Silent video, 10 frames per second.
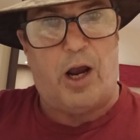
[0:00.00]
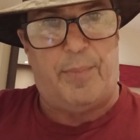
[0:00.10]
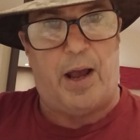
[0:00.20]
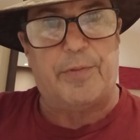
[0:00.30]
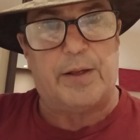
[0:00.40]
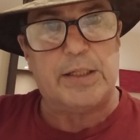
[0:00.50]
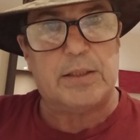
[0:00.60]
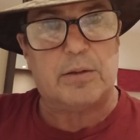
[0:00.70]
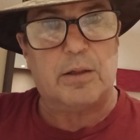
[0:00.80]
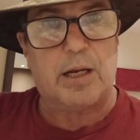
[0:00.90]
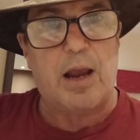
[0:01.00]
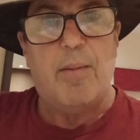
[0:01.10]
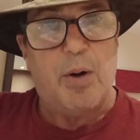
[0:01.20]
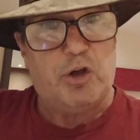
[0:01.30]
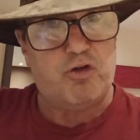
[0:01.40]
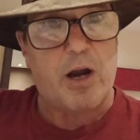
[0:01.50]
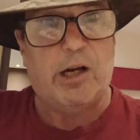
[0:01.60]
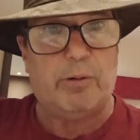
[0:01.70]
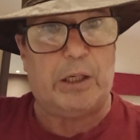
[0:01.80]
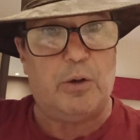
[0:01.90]
about this. Okay, my
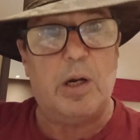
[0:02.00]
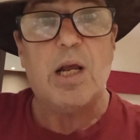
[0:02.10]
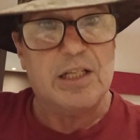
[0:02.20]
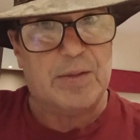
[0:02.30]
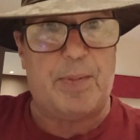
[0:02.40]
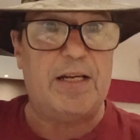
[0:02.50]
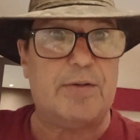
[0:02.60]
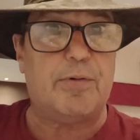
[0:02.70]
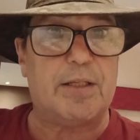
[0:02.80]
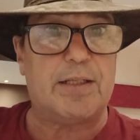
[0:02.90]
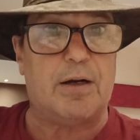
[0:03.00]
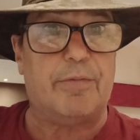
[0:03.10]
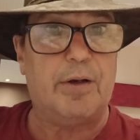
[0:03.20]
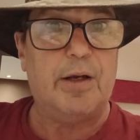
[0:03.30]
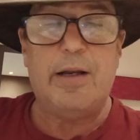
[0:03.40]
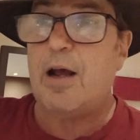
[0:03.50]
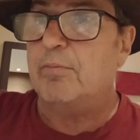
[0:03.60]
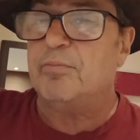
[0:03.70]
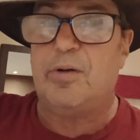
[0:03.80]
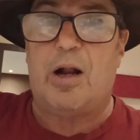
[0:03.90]
track record speaks for itself.
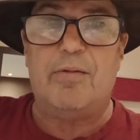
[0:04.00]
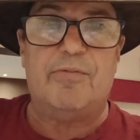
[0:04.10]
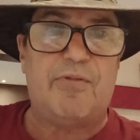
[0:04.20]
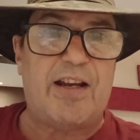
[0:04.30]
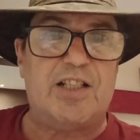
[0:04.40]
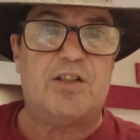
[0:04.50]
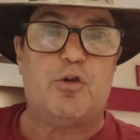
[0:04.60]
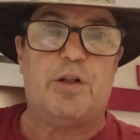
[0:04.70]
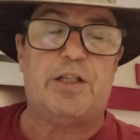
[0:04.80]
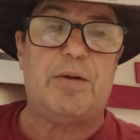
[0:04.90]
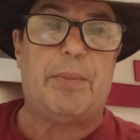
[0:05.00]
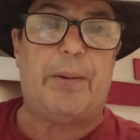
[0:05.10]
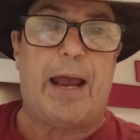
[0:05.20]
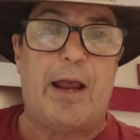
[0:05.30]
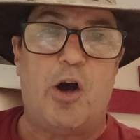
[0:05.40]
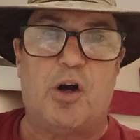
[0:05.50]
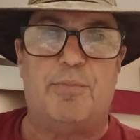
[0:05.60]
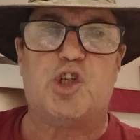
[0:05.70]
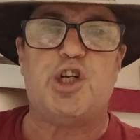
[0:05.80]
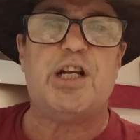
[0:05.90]
Now, factors during the TPPA, I got
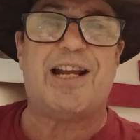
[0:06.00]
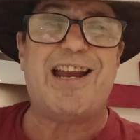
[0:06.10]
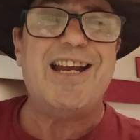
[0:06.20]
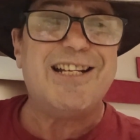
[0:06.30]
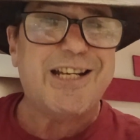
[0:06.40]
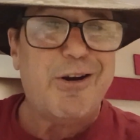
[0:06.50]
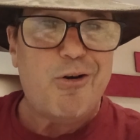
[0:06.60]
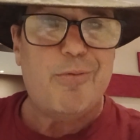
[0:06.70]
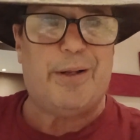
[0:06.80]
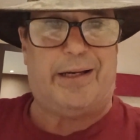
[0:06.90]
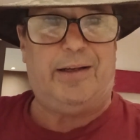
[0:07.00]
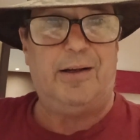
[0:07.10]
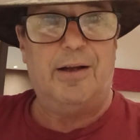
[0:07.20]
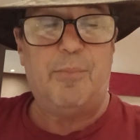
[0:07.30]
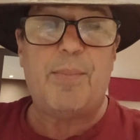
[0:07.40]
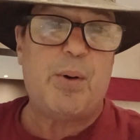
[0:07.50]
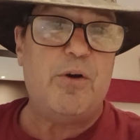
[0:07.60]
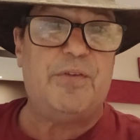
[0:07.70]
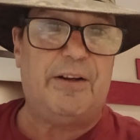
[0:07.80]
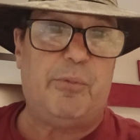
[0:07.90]
machine gunned terribly by
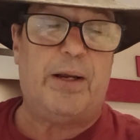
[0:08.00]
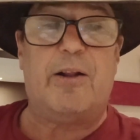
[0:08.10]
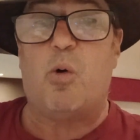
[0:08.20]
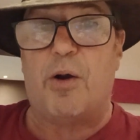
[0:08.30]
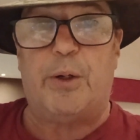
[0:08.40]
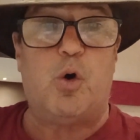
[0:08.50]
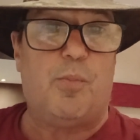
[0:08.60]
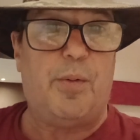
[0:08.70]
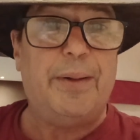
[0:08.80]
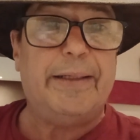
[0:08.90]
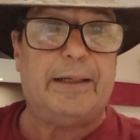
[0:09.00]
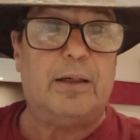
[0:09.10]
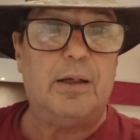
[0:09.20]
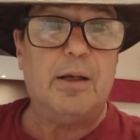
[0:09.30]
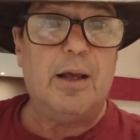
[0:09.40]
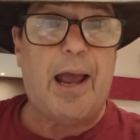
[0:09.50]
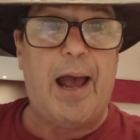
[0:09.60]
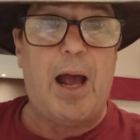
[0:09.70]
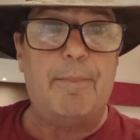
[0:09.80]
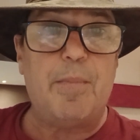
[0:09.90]
both the left wing and the right wing corporate media.
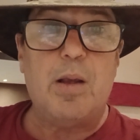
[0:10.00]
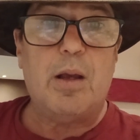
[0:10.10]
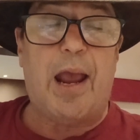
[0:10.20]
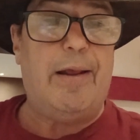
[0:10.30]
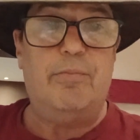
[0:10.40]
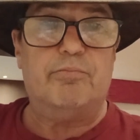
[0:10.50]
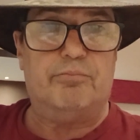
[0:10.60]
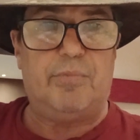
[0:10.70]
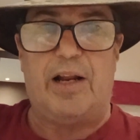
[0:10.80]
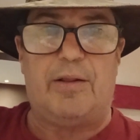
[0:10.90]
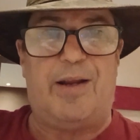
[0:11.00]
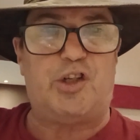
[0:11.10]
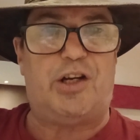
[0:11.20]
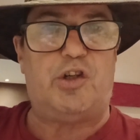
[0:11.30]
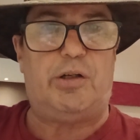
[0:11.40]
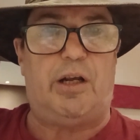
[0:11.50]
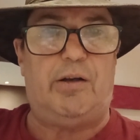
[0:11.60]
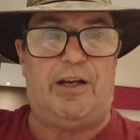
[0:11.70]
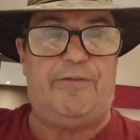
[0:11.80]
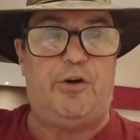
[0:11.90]
And none of them actually
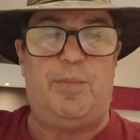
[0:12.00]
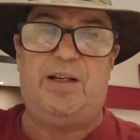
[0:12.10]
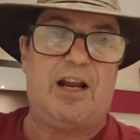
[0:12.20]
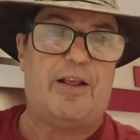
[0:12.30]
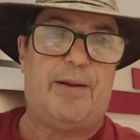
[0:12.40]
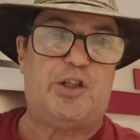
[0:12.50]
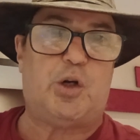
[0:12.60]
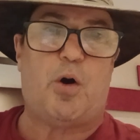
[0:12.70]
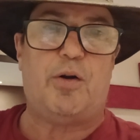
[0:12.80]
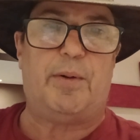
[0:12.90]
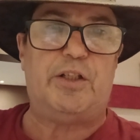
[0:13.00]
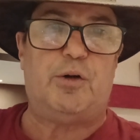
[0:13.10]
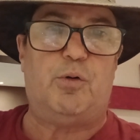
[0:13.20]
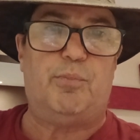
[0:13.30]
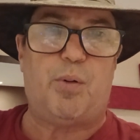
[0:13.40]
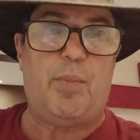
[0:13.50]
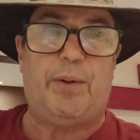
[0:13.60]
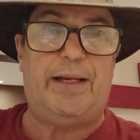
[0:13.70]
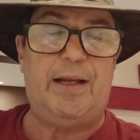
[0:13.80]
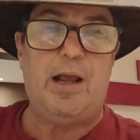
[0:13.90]
interviewed me. None of them actually quoted material
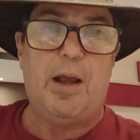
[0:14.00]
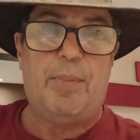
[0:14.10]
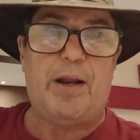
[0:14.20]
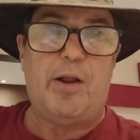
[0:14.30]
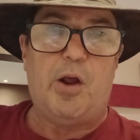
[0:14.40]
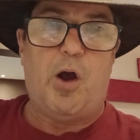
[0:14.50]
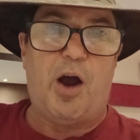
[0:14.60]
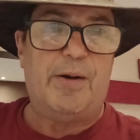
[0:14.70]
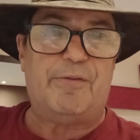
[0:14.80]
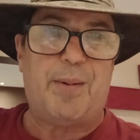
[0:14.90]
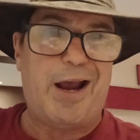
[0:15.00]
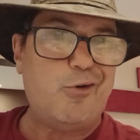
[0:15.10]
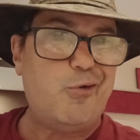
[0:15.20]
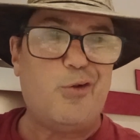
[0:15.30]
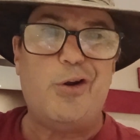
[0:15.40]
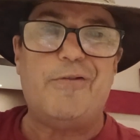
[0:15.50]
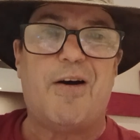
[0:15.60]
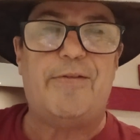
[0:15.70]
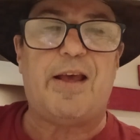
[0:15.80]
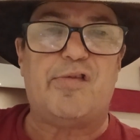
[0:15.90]
properly. But I went from
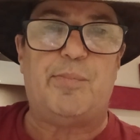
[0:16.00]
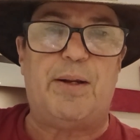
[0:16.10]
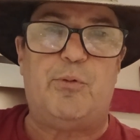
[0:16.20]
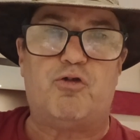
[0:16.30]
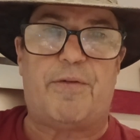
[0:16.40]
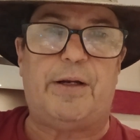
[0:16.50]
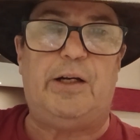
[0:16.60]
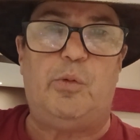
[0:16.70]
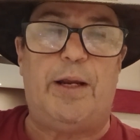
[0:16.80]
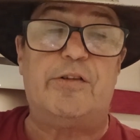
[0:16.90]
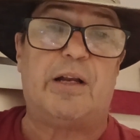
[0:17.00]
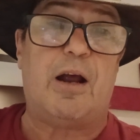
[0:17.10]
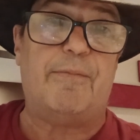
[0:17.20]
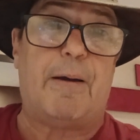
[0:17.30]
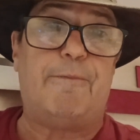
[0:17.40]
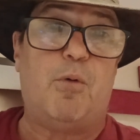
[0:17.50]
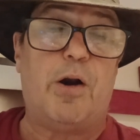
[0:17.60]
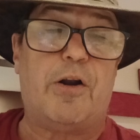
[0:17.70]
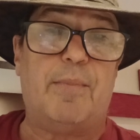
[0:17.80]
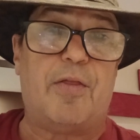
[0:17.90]
135,000 people trafficking a week to now about
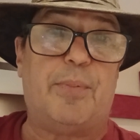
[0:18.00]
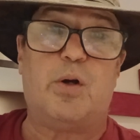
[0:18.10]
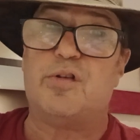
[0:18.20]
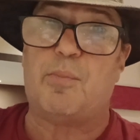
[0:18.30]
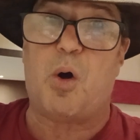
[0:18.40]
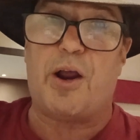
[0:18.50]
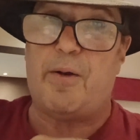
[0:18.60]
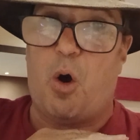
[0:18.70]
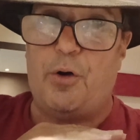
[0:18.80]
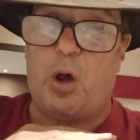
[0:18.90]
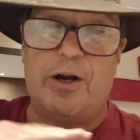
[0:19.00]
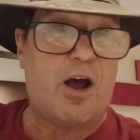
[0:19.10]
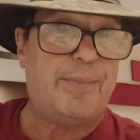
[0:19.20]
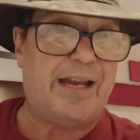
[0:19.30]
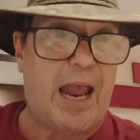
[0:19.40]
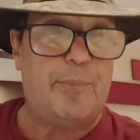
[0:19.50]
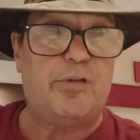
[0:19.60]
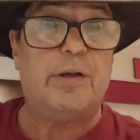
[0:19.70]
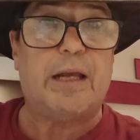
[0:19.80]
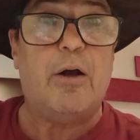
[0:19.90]
400 a month because my online I being
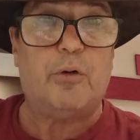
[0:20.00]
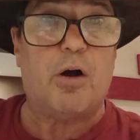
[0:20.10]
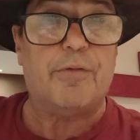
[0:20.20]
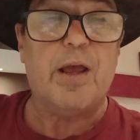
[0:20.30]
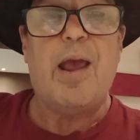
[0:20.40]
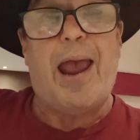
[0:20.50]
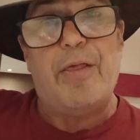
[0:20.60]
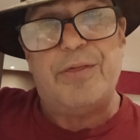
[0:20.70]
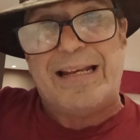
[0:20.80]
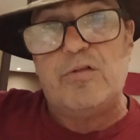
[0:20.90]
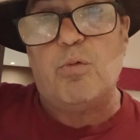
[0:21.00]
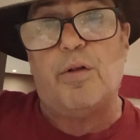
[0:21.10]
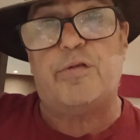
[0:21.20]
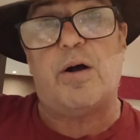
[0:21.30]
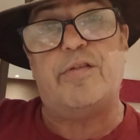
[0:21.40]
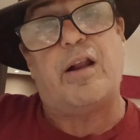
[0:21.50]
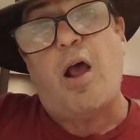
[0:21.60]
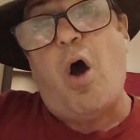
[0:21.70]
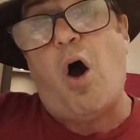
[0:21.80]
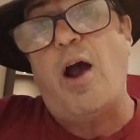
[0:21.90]
absolutely culled off. And these are all the signs that
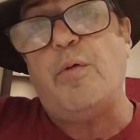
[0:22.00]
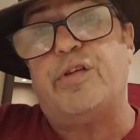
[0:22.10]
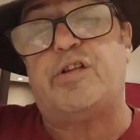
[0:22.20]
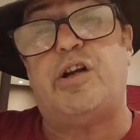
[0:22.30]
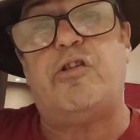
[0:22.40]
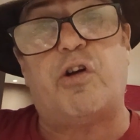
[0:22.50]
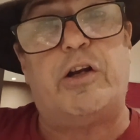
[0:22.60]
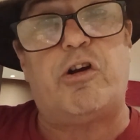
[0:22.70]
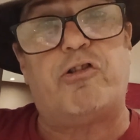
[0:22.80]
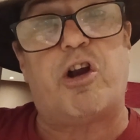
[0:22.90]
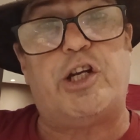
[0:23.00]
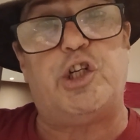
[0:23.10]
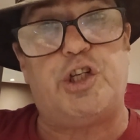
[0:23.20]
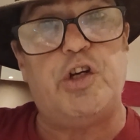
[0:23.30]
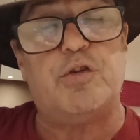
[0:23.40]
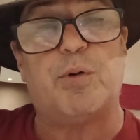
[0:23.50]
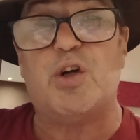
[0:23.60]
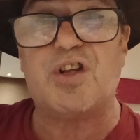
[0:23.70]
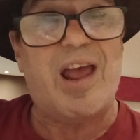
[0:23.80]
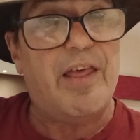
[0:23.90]
I was actually attracting attention
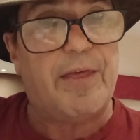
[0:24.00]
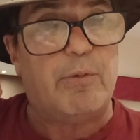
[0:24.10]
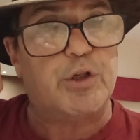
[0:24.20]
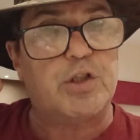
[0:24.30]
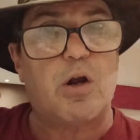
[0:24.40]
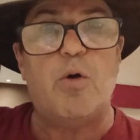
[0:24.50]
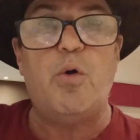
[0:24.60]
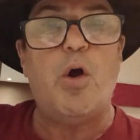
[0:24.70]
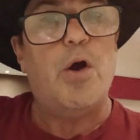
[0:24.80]
because they were so